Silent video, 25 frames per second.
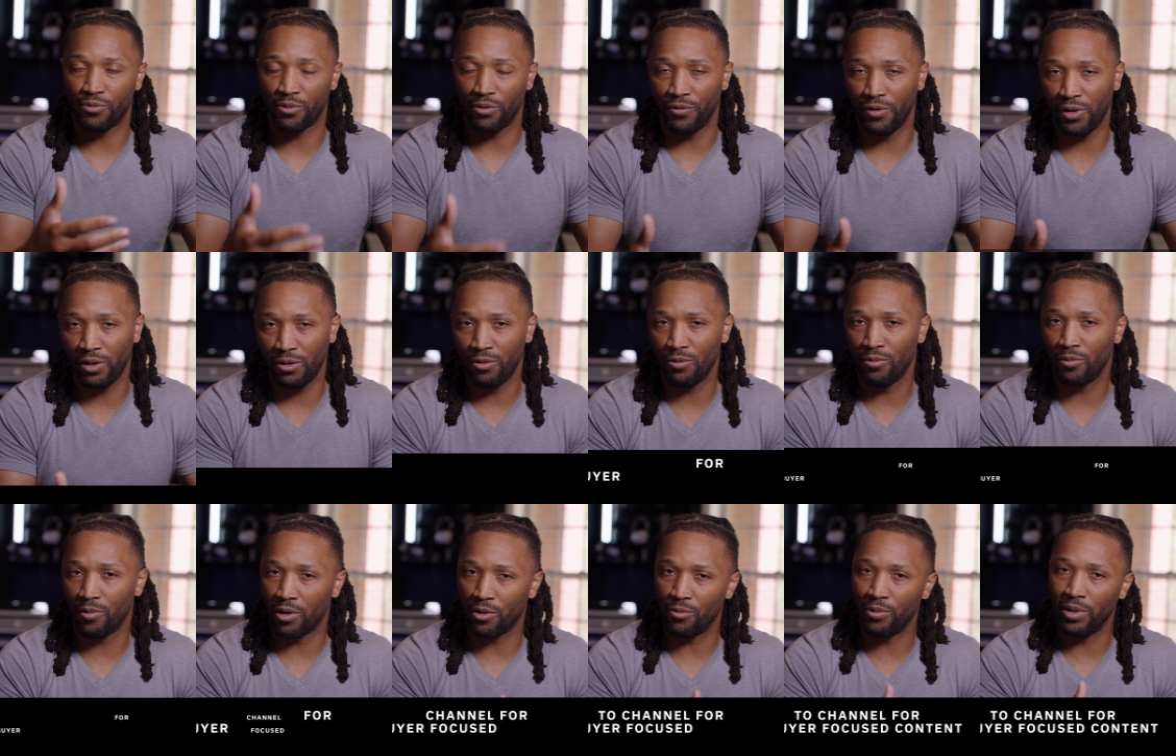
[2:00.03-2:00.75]
review
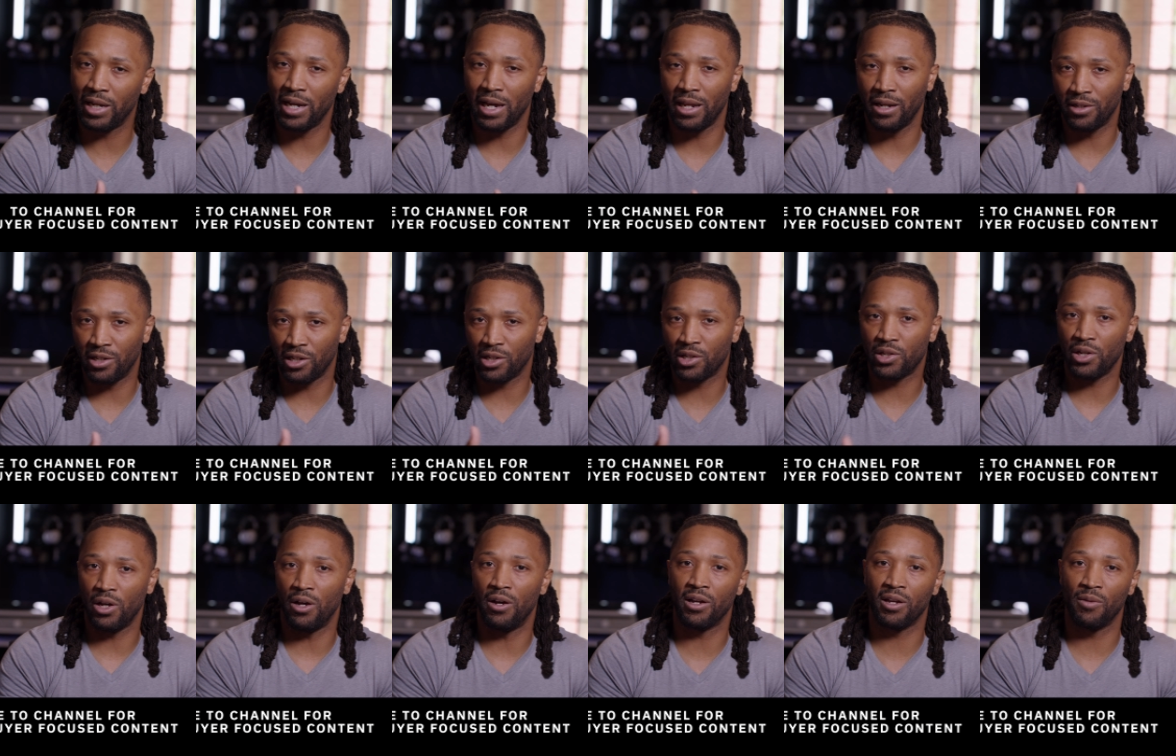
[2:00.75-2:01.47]
where we kind of
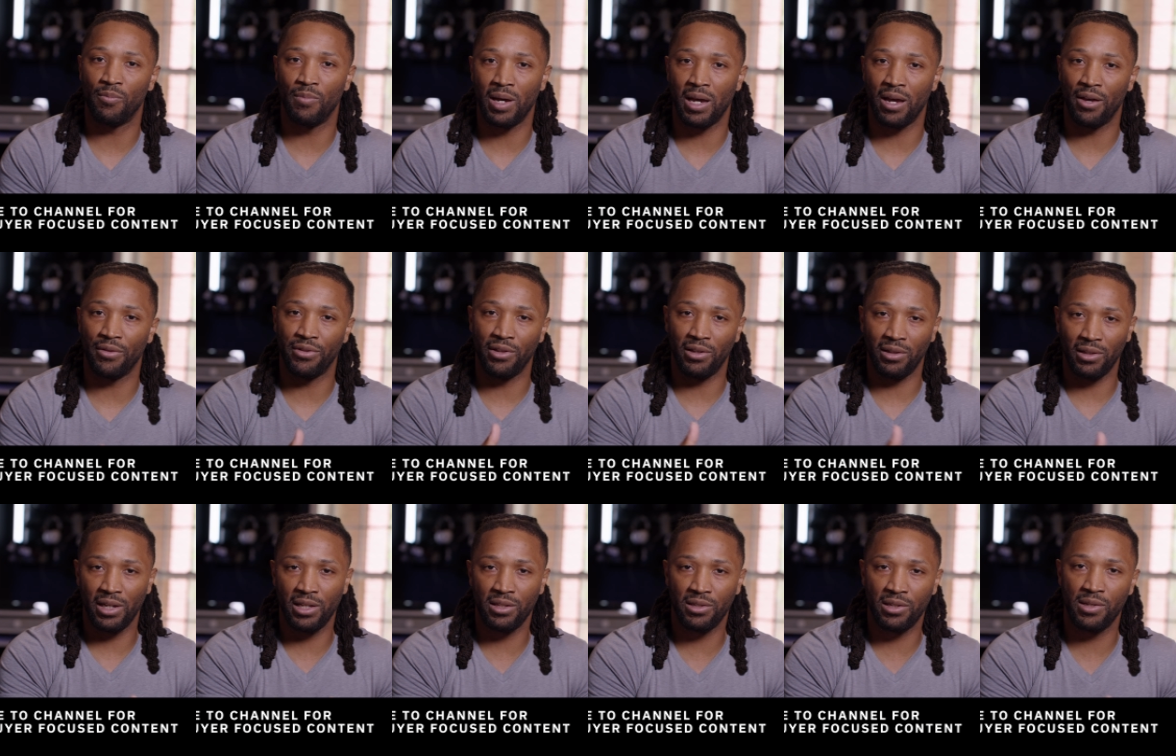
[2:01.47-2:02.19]
just talk about the
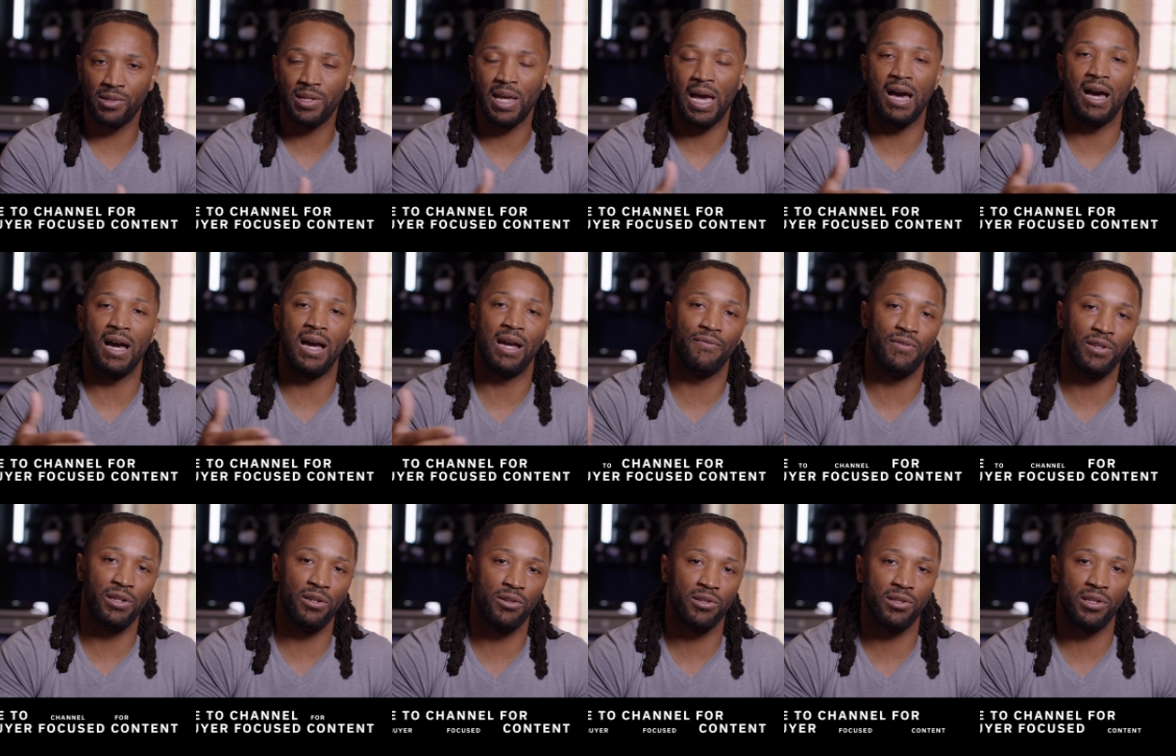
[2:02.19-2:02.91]
lenses, how
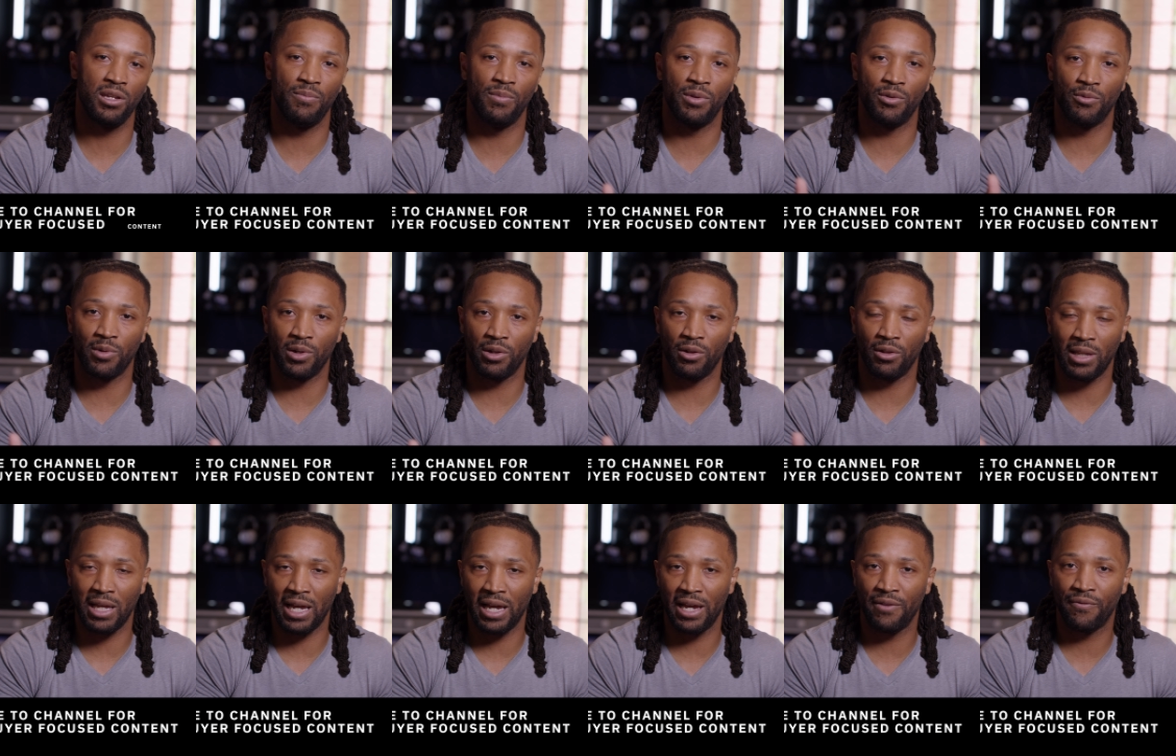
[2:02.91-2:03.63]
I've used them in real
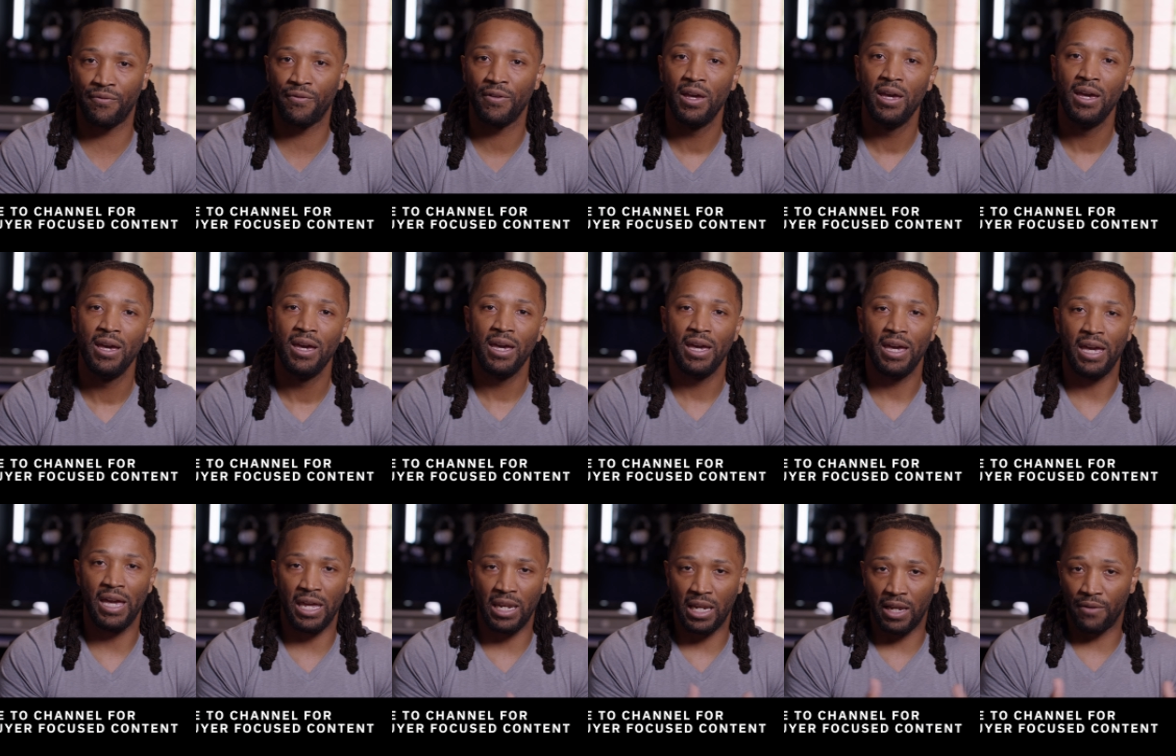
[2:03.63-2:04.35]
life,
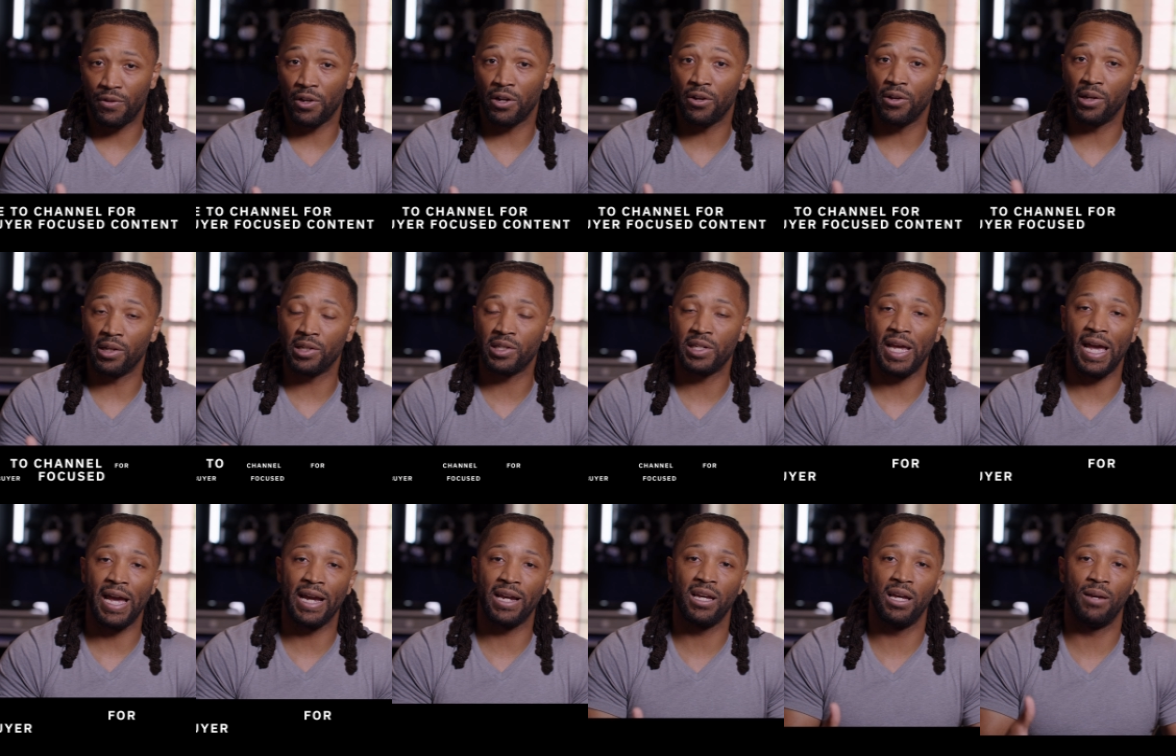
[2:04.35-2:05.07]
and if they're going to
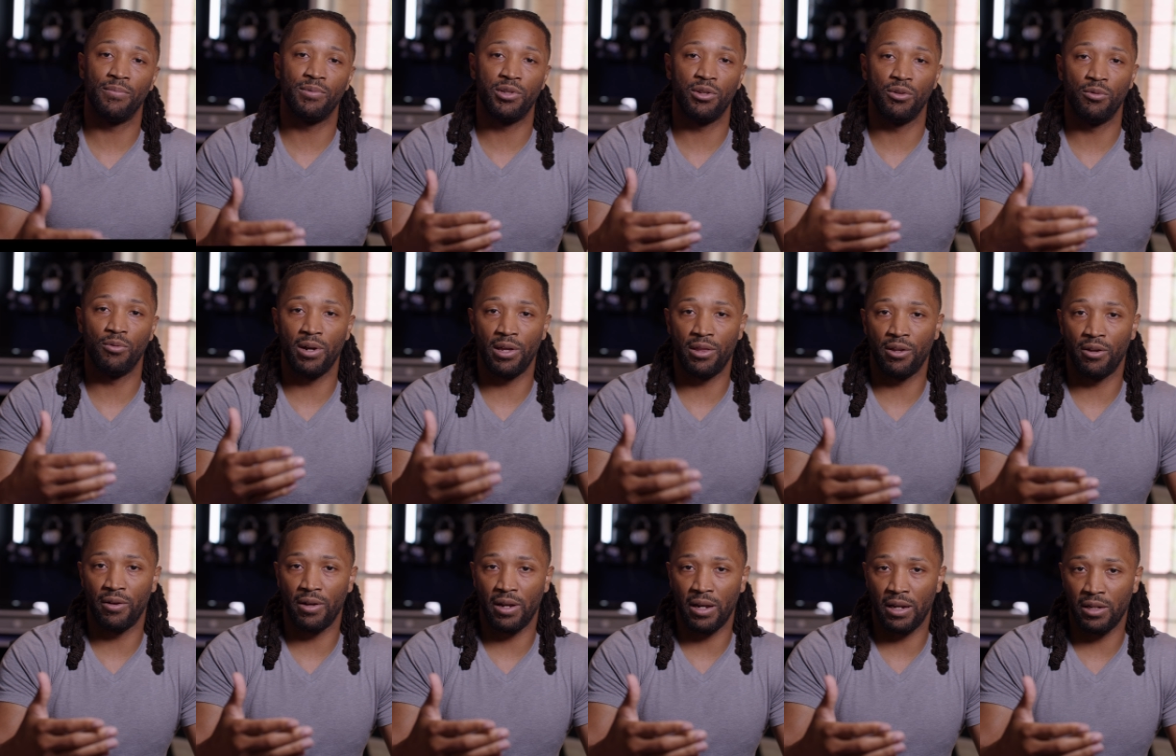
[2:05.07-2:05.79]
stack up to
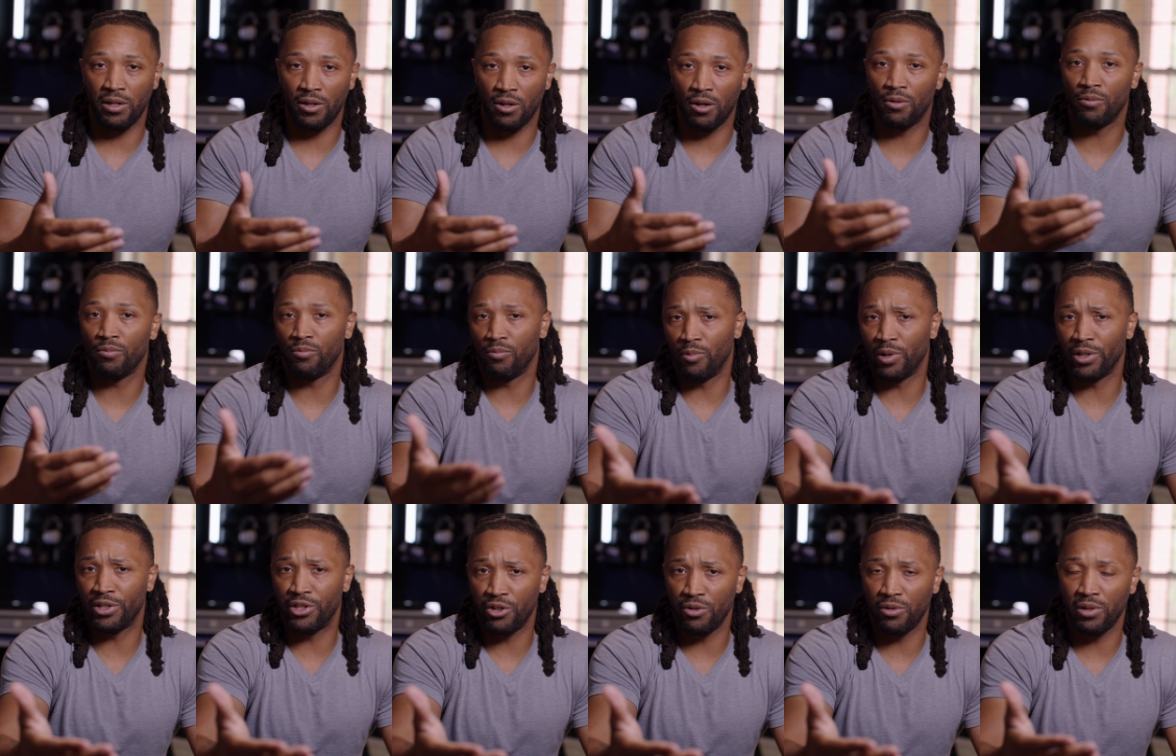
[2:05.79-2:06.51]
whether,
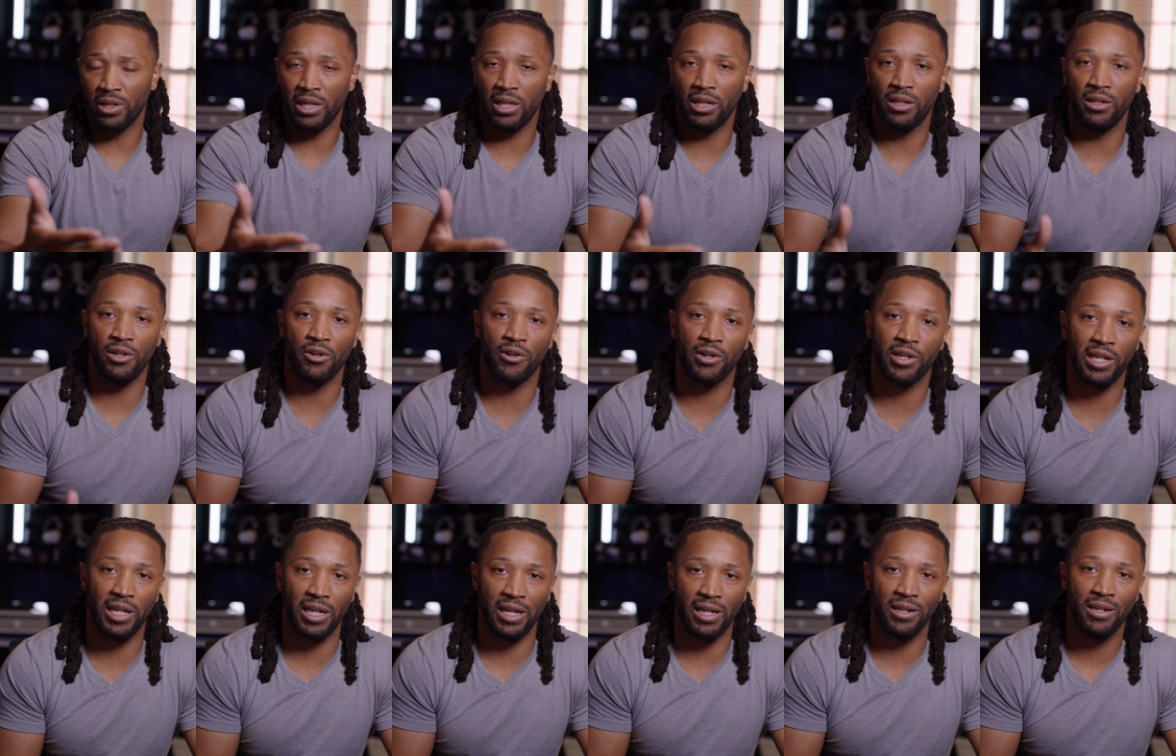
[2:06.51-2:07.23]
what you need in your
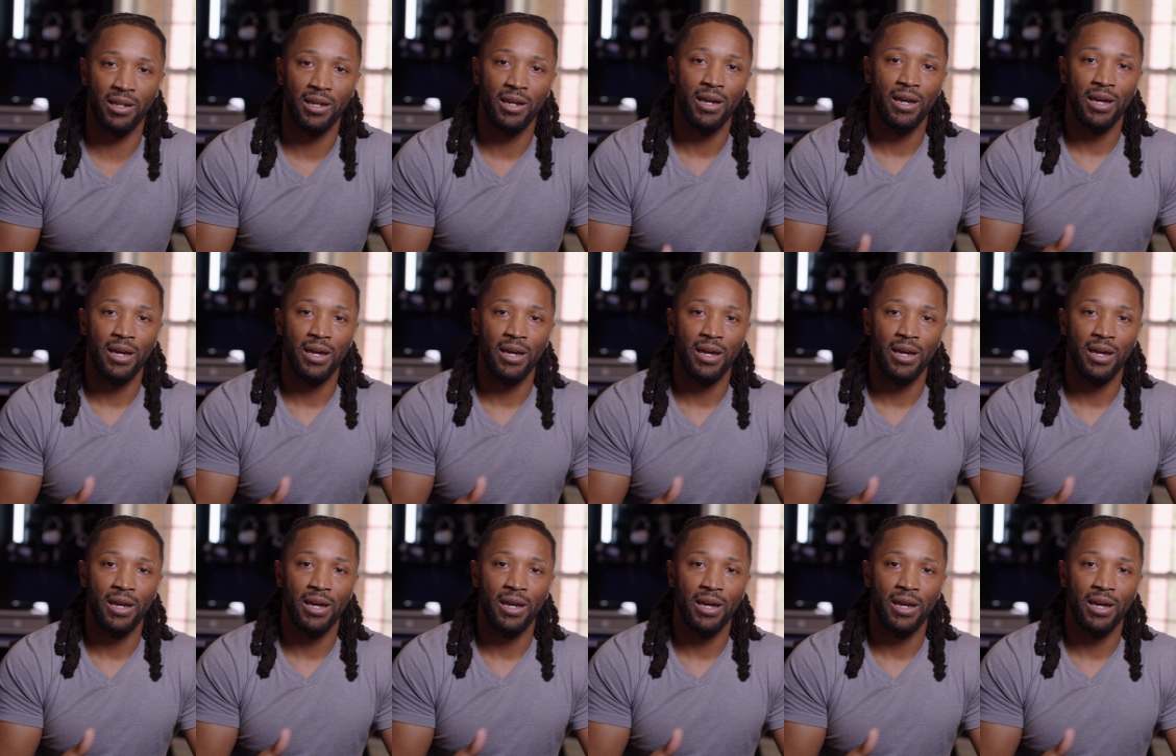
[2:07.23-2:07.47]
kit.